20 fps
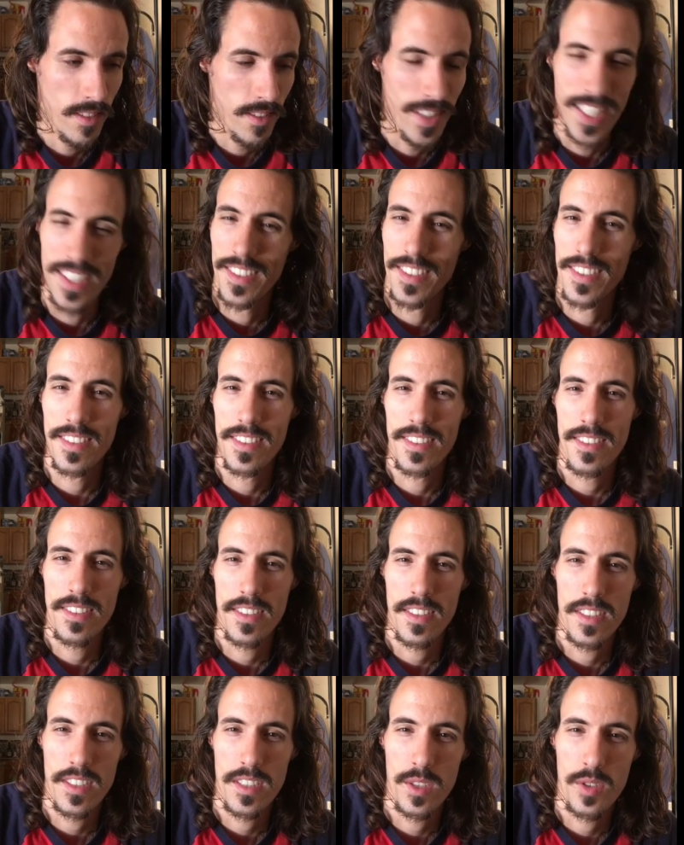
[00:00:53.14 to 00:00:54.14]
this
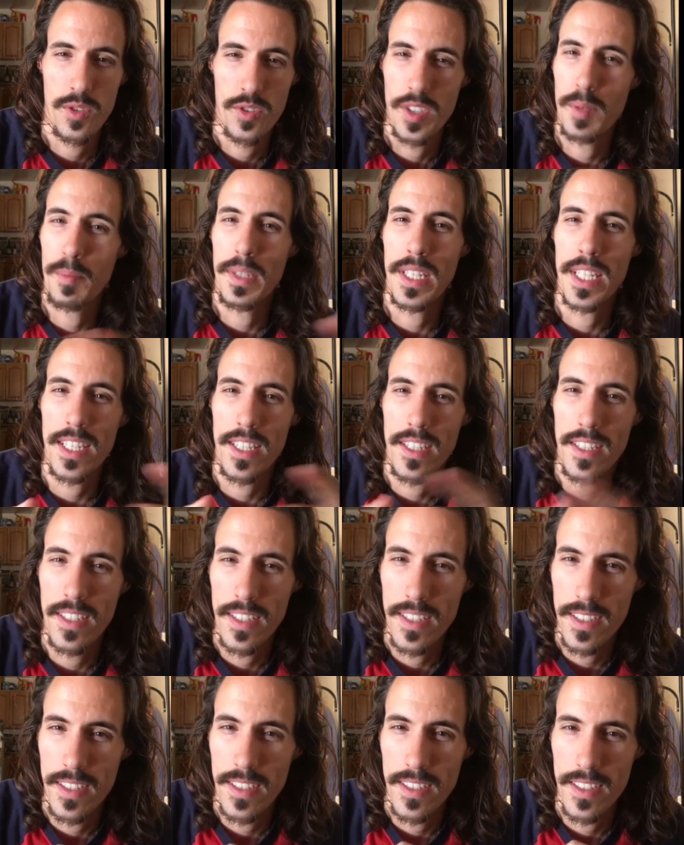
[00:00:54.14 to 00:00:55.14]
creepy
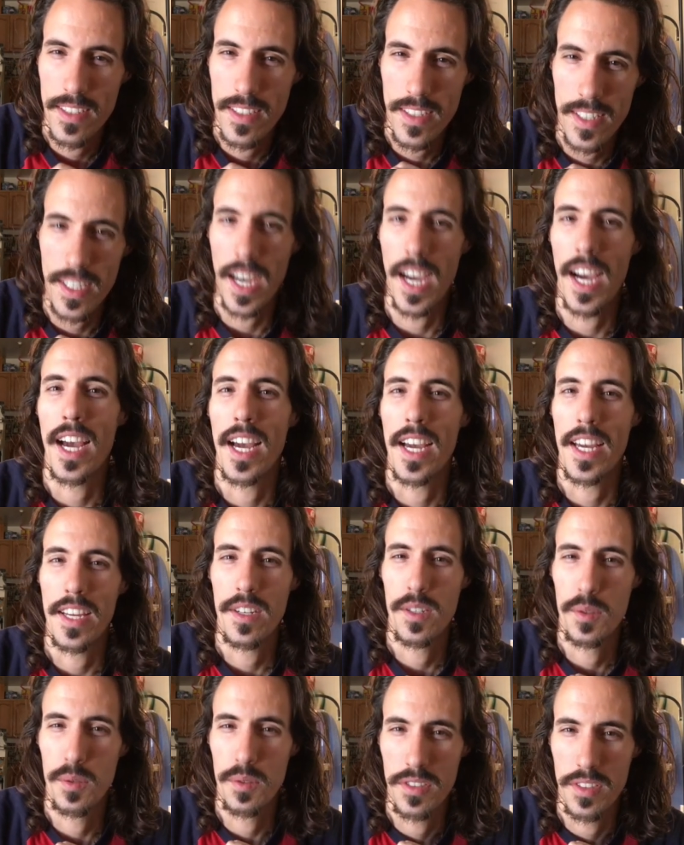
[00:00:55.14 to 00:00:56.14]
guy
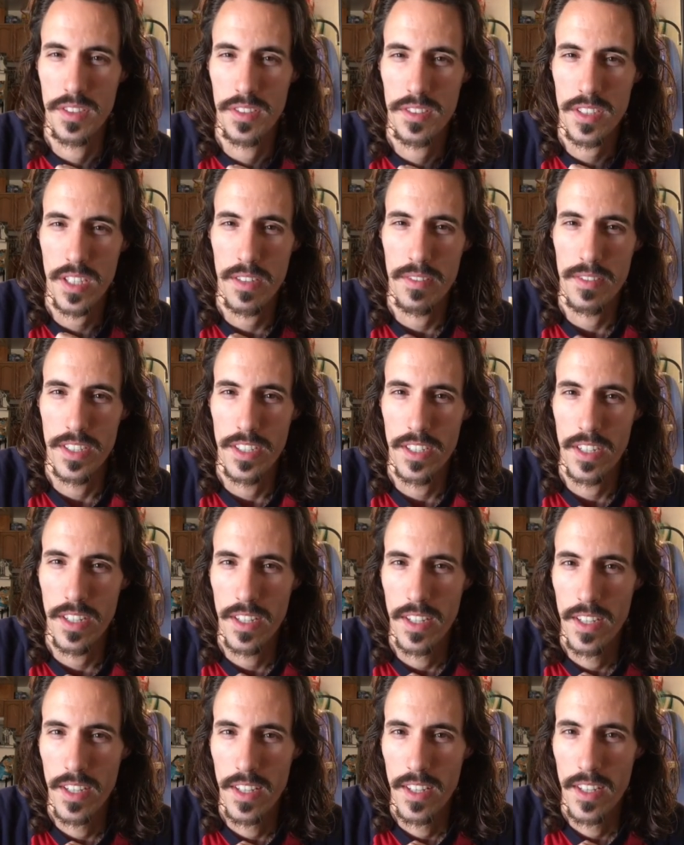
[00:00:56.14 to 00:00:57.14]
who's discovered
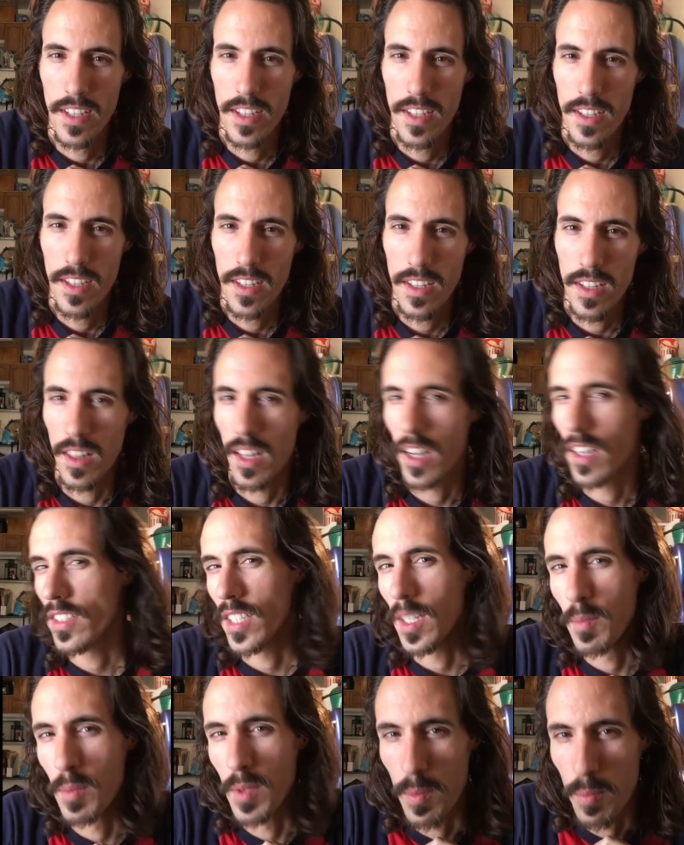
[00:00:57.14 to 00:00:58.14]

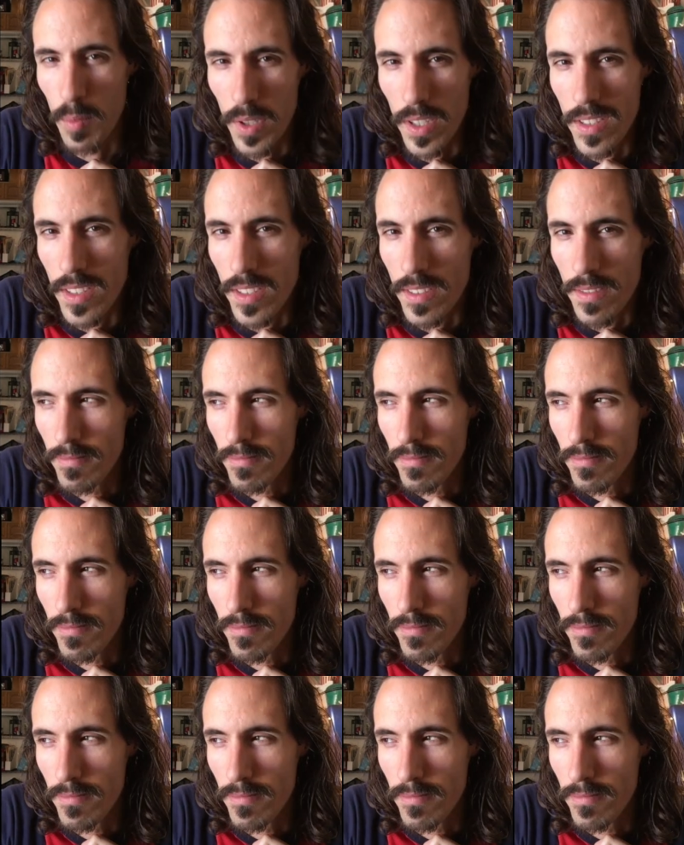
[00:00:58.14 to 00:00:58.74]
locked up in the prison.